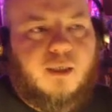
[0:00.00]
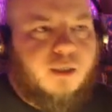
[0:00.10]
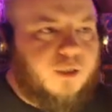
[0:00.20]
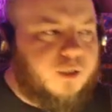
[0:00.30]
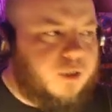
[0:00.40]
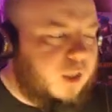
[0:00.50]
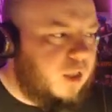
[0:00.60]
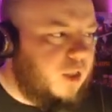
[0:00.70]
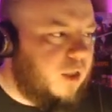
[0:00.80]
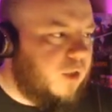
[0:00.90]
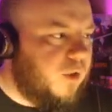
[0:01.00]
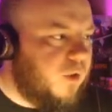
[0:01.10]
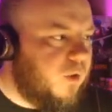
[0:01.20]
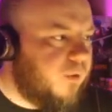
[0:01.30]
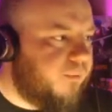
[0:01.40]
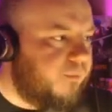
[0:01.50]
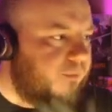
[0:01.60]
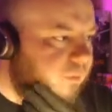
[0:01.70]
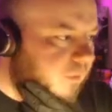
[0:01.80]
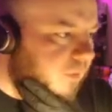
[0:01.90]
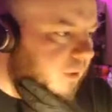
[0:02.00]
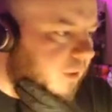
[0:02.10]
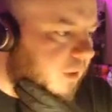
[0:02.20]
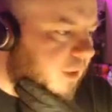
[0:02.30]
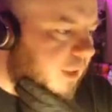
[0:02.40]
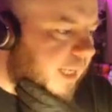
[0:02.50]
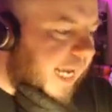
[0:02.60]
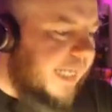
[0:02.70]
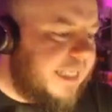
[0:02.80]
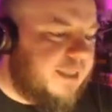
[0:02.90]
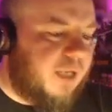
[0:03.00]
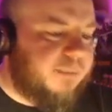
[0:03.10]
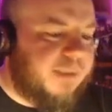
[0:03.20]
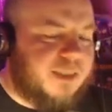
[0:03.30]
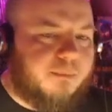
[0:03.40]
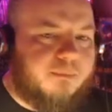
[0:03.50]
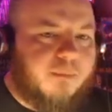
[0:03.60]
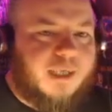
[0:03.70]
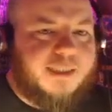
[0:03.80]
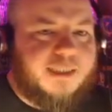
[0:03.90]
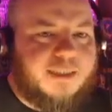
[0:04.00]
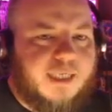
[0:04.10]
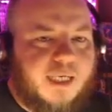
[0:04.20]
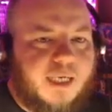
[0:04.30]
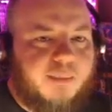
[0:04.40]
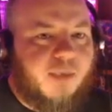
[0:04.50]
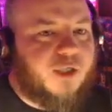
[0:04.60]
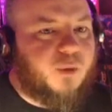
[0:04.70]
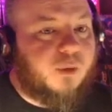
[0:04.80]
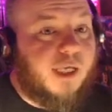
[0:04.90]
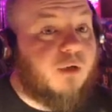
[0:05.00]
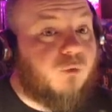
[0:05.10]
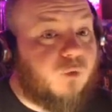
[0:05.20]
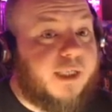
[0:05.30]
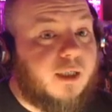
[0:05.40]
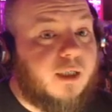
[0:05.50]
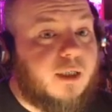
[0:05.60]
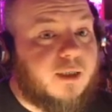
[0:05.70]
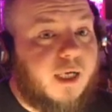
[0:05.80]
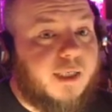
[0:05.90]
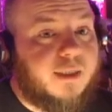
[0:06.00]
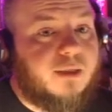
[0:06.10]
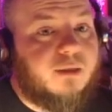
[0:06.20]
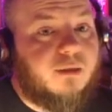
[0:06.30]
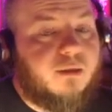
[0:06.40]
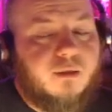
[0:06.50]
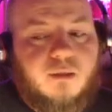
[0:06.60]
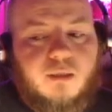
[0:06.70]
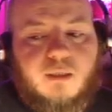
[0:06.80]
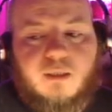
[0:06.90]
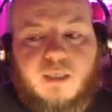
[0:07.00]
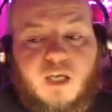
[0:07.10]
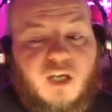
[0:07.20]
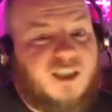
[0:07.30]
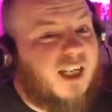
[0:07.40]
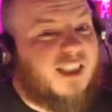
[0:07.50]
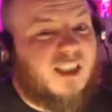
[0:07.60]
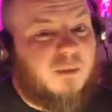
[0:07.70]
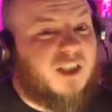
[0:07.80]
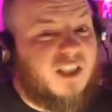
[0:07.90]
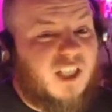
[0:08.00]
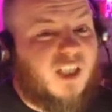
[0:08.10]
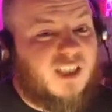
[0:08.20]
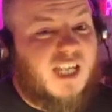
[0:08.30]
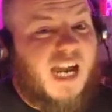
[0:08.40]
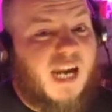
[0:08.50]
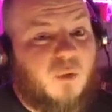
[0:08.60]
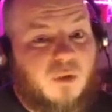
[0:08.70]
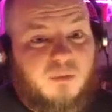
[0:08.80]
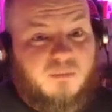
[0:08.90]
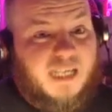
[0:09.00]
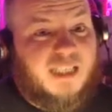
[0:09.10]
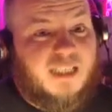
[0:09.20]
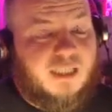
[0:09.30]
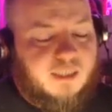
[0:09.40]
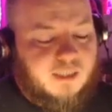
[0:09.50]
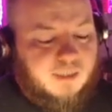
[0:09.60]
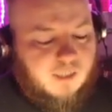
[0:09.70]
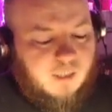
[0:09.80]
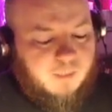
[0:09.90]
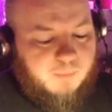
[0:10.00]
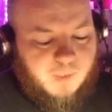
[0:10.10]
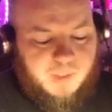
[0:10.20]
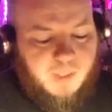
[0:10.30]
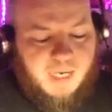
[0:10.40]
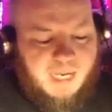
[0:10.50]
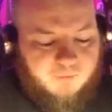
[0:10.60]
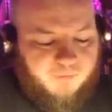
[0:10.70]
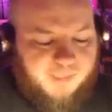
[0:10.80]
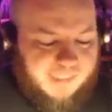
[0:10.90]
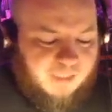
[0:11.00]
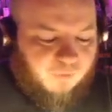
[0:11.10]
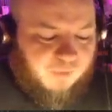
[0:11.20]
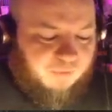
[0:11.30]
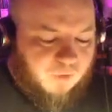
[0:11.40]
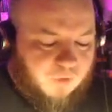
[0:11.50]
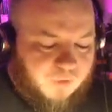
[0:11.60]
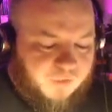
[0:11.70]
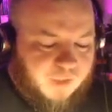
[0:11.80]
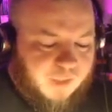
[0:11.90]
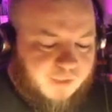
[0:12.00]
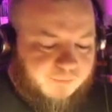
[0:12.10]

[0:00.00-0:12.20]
So anytime there's some minuses to hit, -1 to hit really hurts Knights. It hurts Knights as much as it hurts Tau, basically, because we don't have innate rerolls for shit.